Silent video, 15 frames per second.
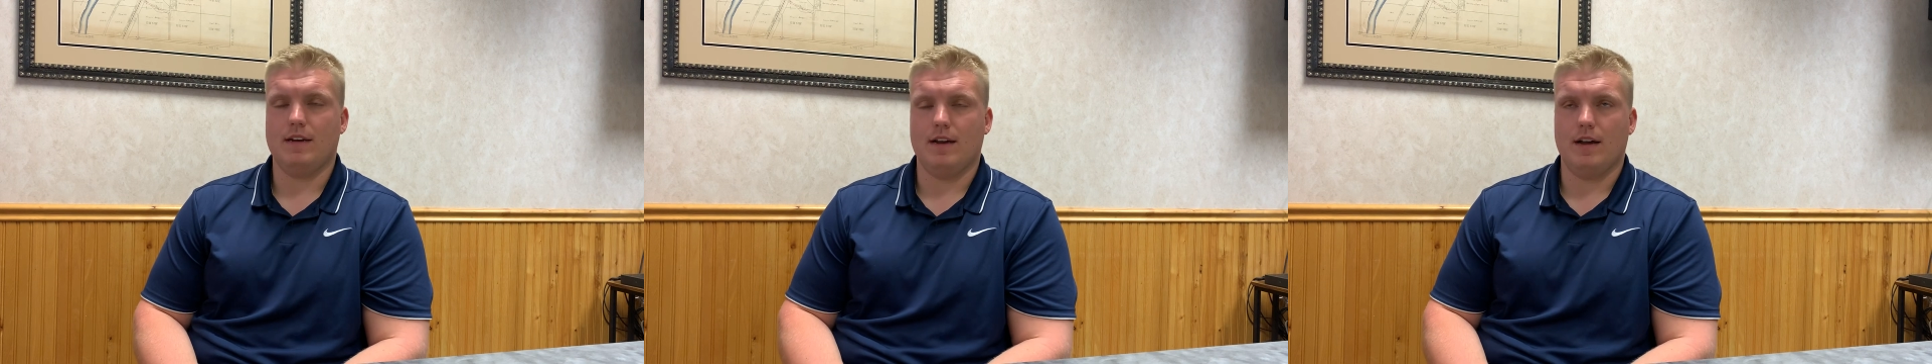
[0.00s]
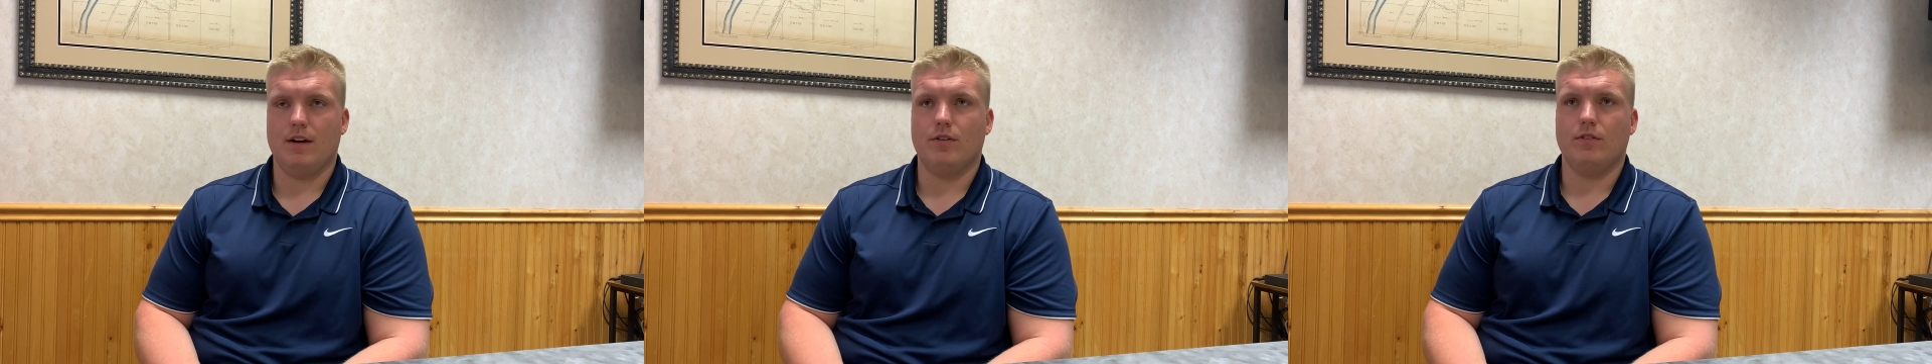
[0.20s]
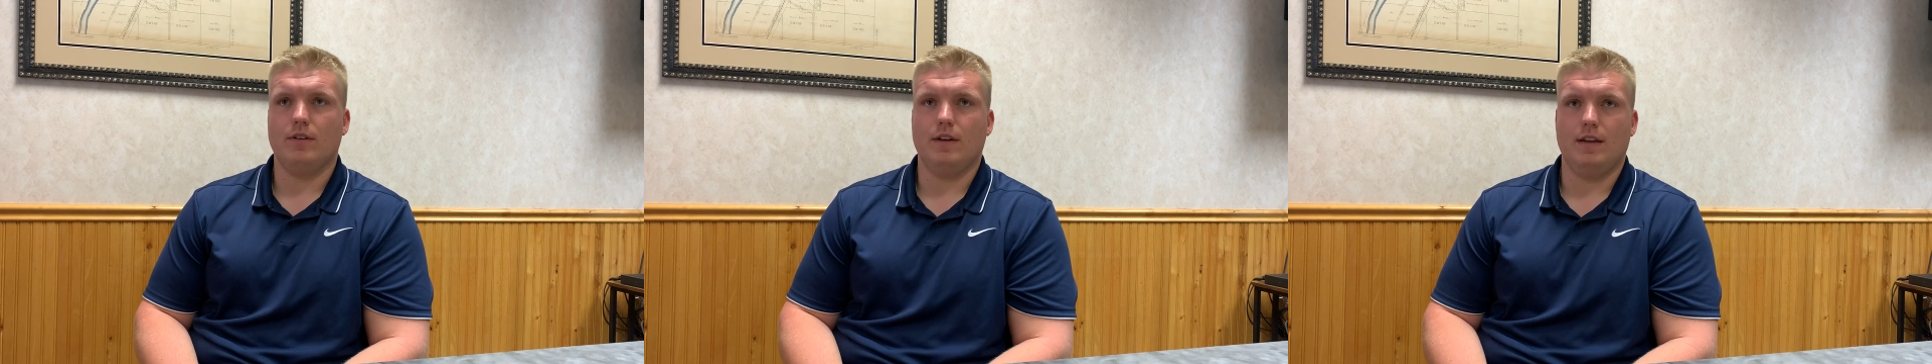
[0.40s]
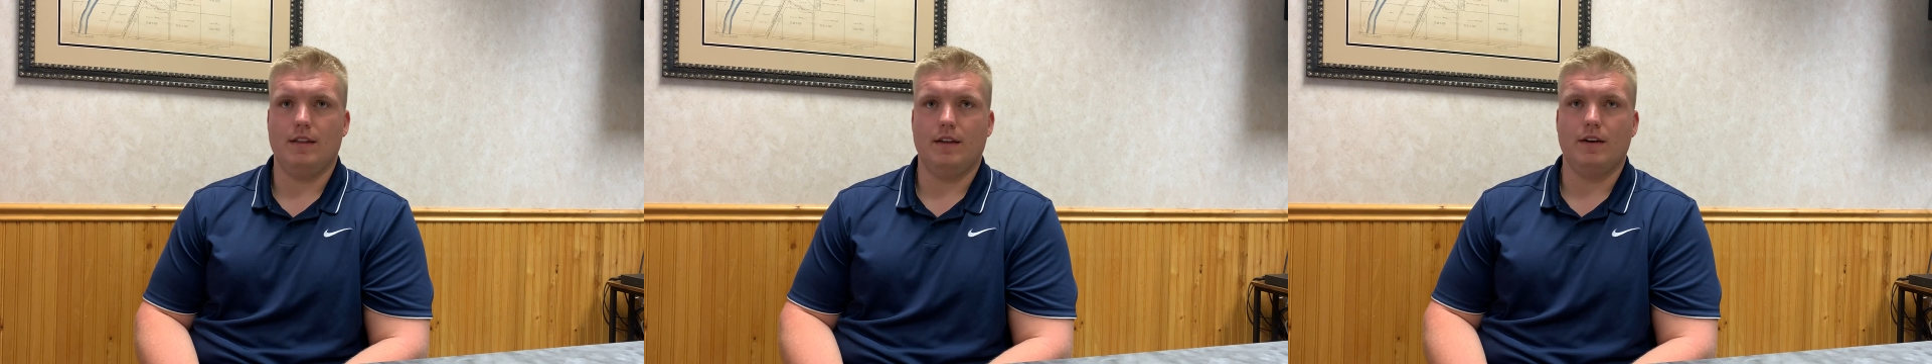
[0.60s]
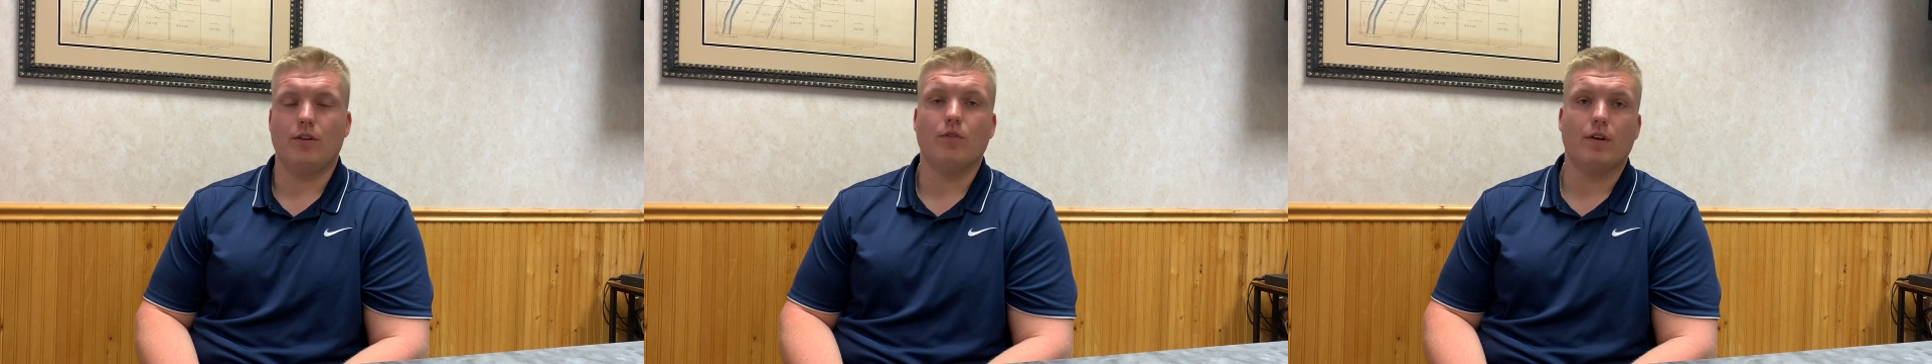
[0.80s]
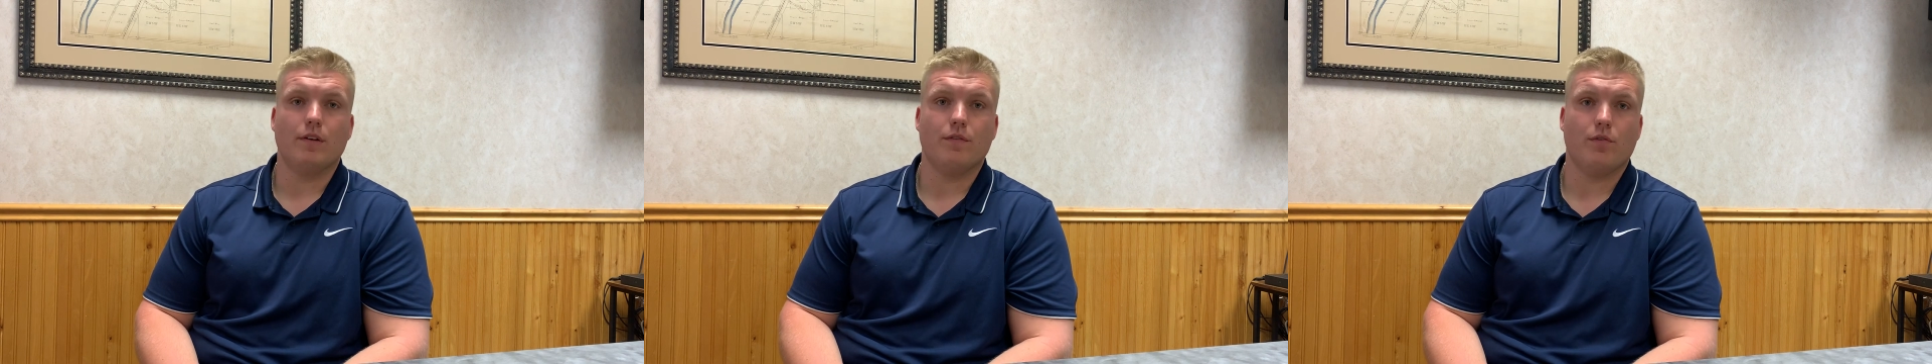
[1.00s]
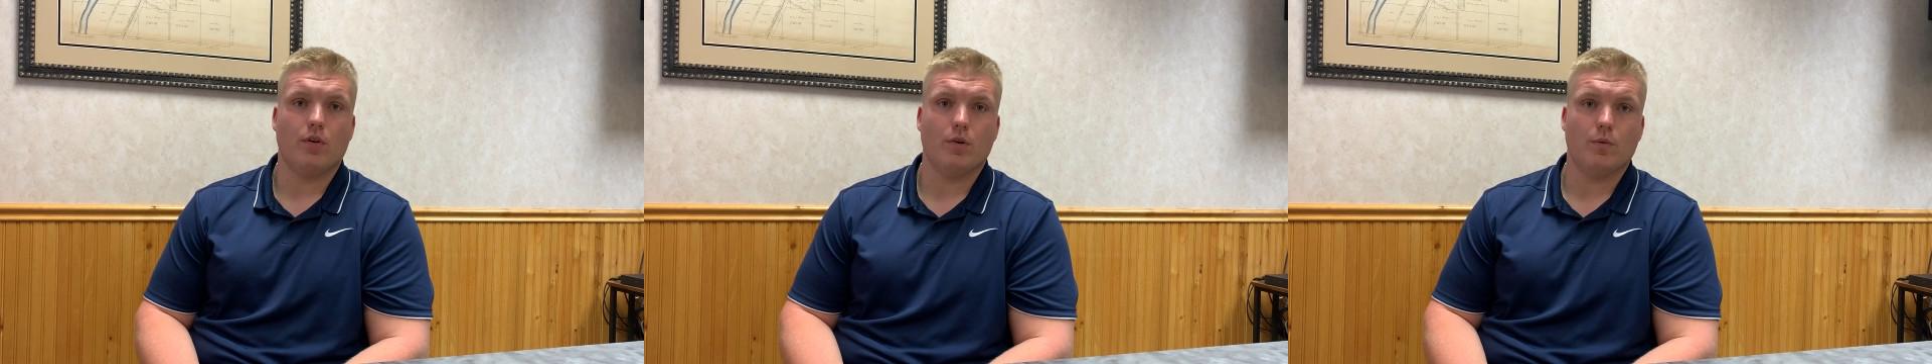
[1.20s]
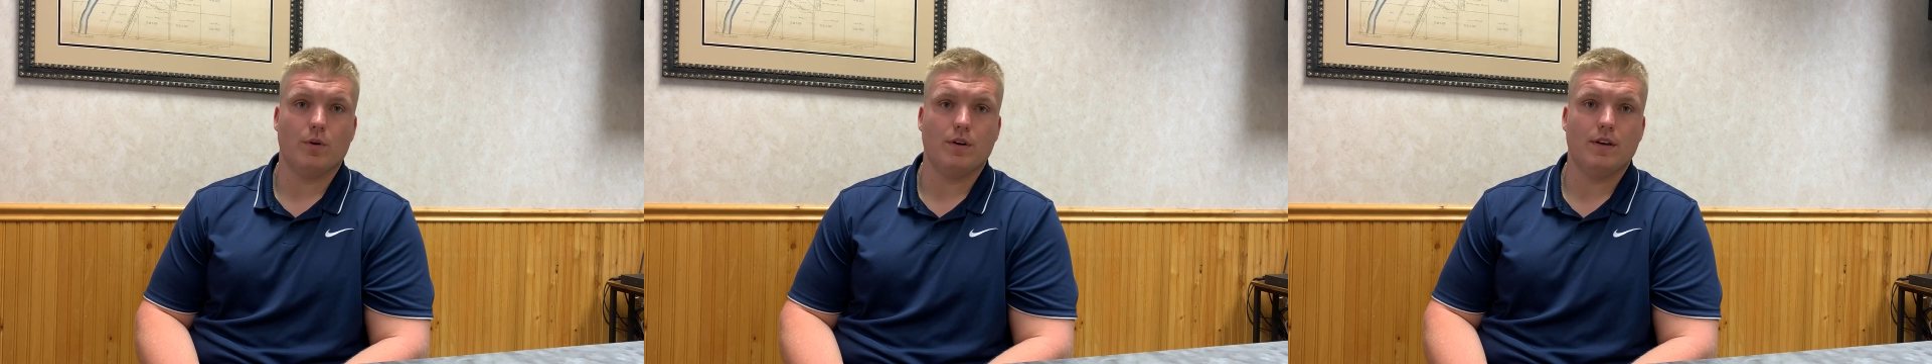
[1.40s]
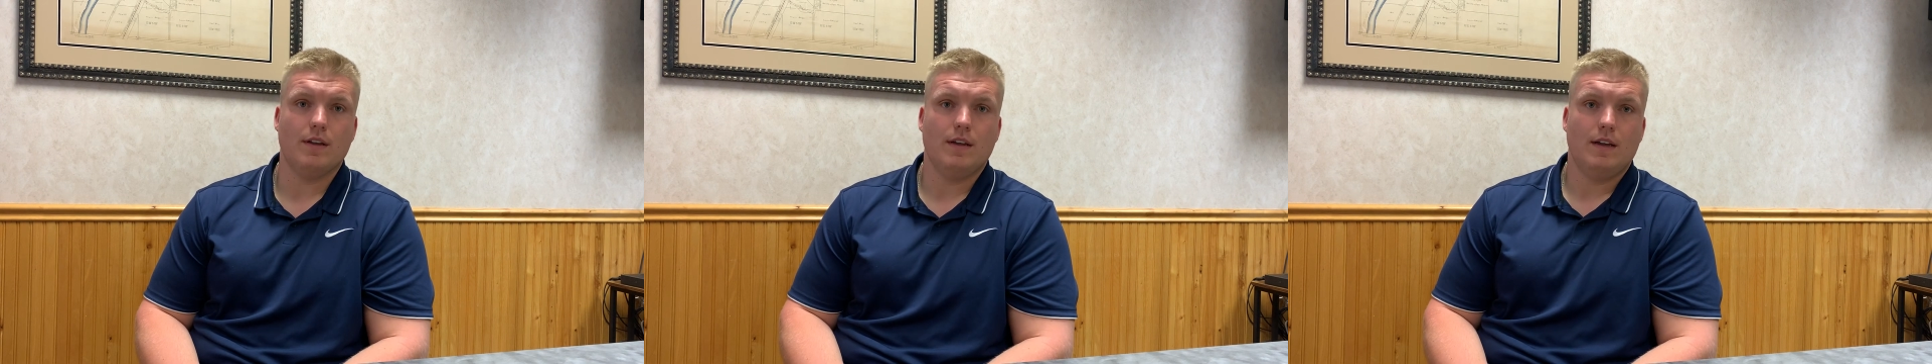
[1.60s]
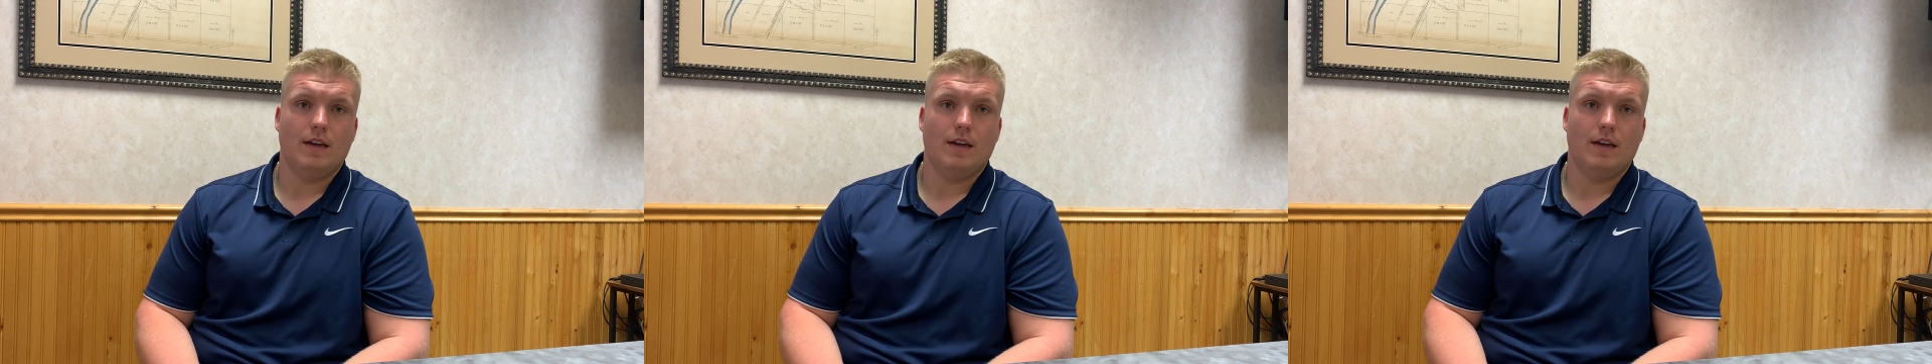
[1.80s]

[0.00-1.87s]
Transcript: now, and then going forward,